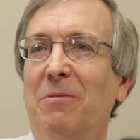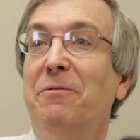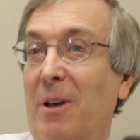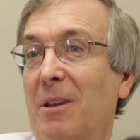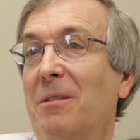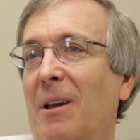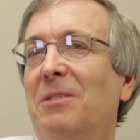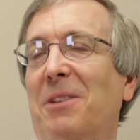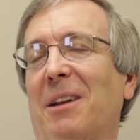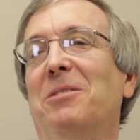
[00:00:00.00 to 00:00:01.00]
a fun and
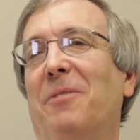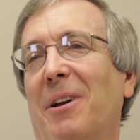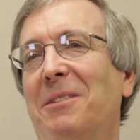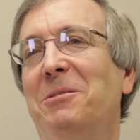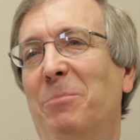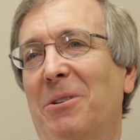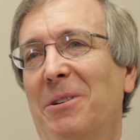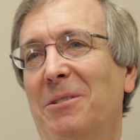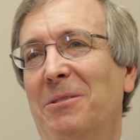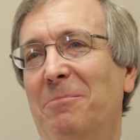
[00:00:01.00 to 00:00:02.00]
satisfying experience.